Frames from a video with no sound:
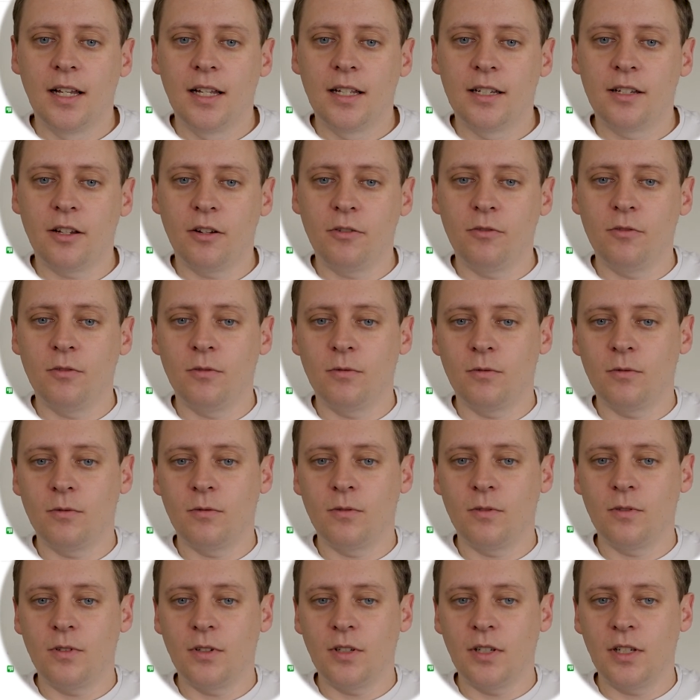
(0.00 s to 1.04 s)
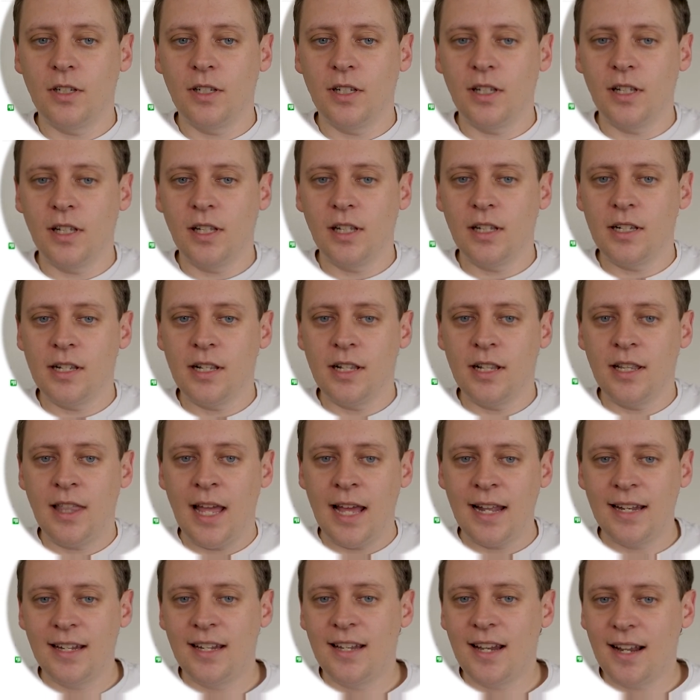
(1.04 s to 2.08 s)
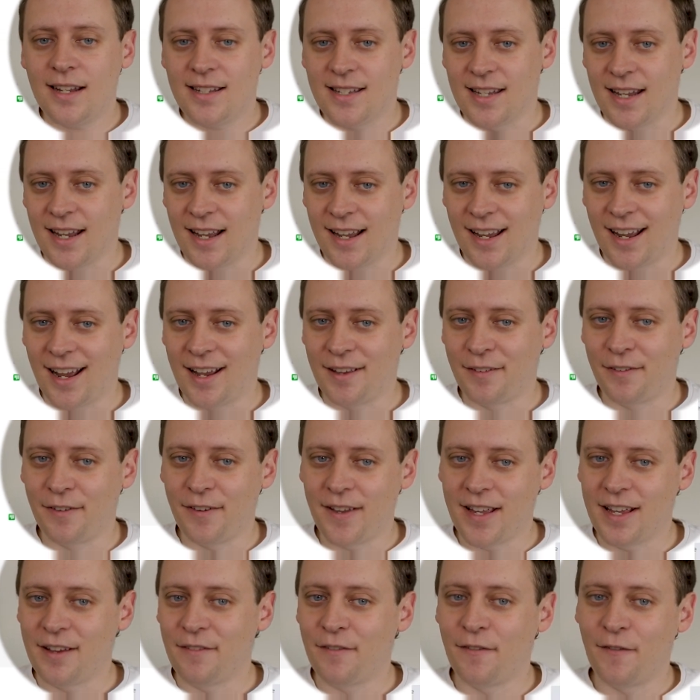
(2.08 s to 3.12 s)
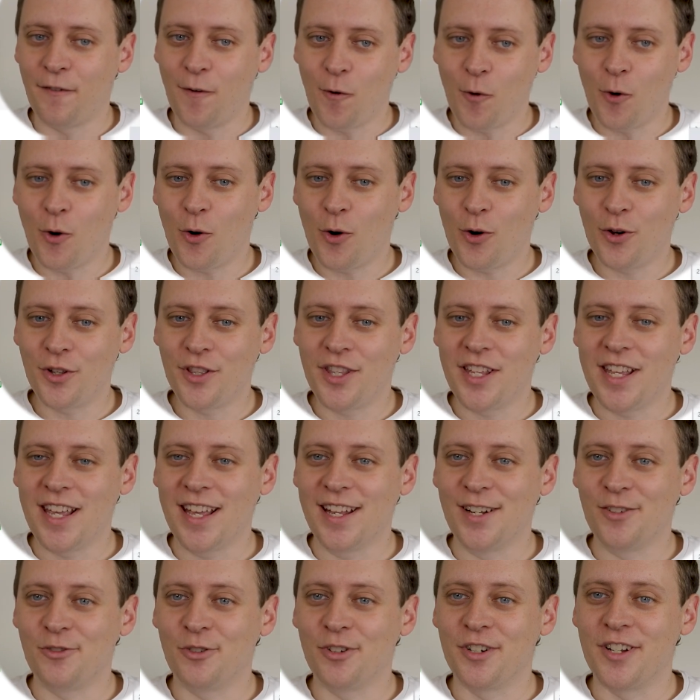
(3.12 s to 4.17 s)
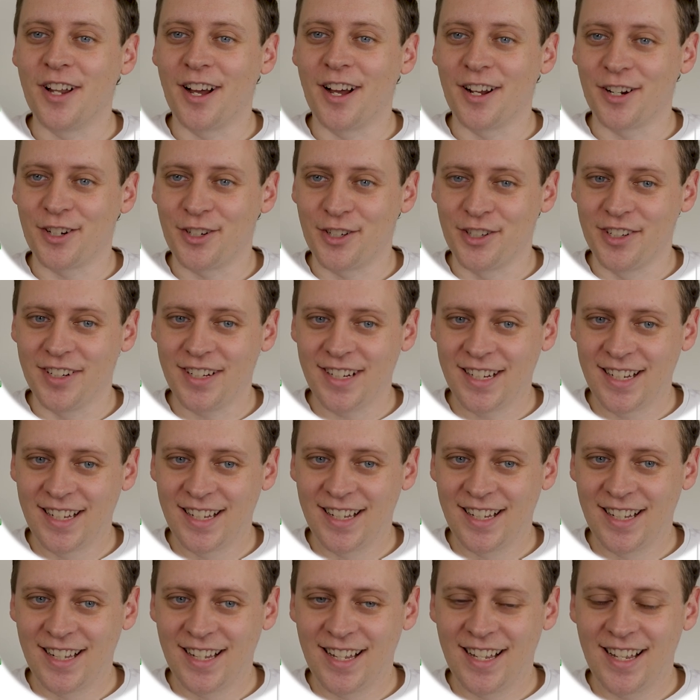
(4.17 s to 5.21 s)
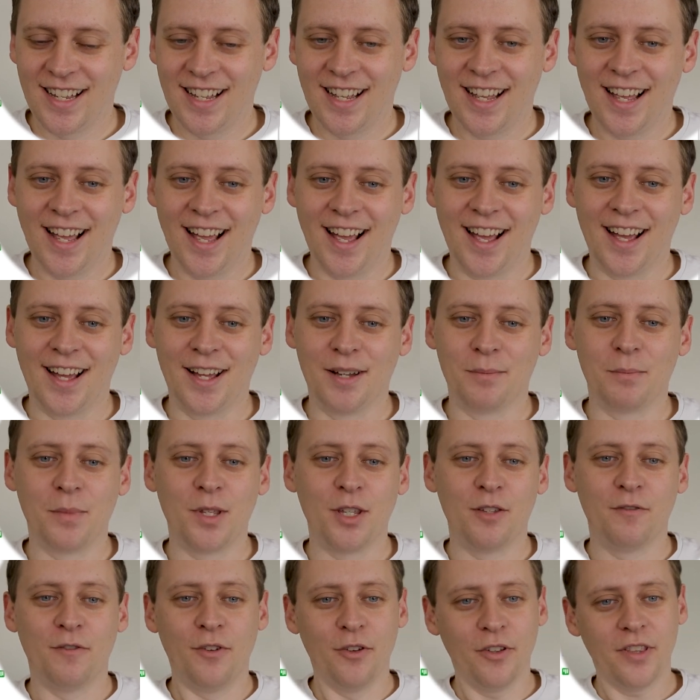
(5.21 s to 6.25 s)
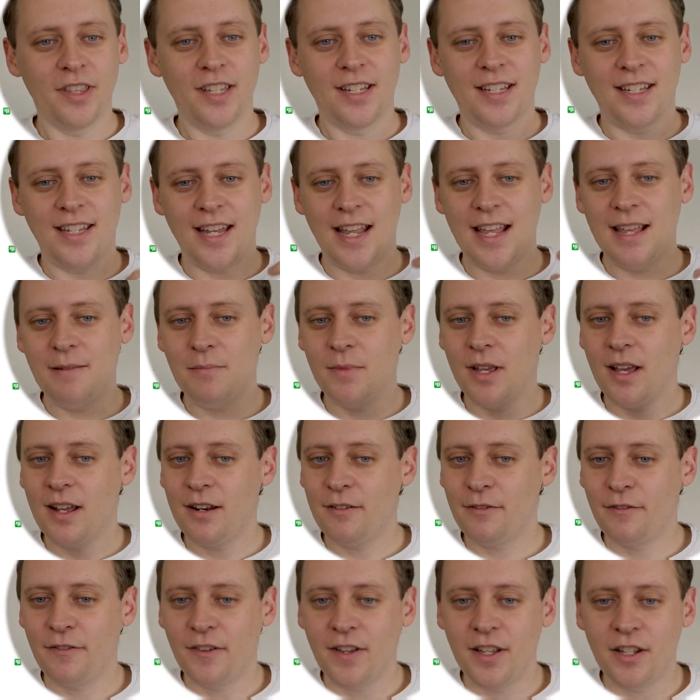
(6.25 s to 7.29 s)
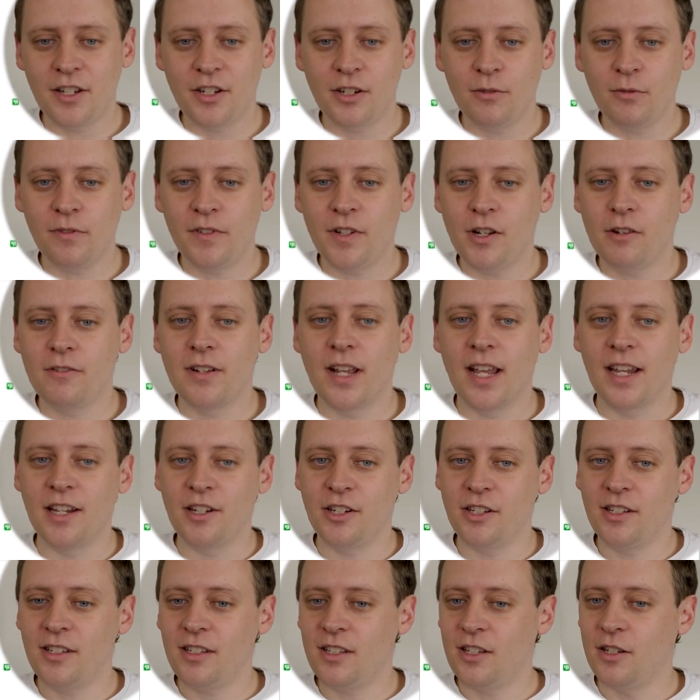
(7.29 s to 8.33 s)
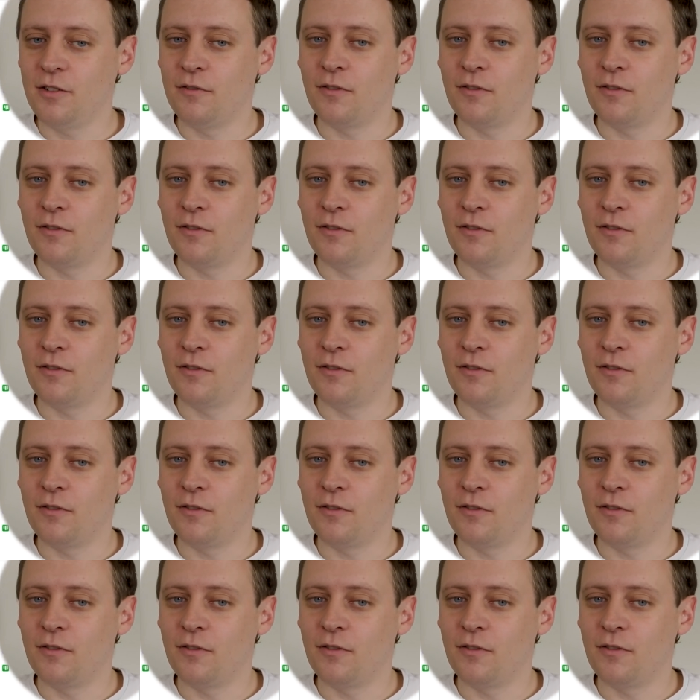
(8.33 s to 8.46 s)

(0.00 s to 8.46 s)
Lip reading: So that does it, I think, for the introduction. You've got the same kind of feature of donations.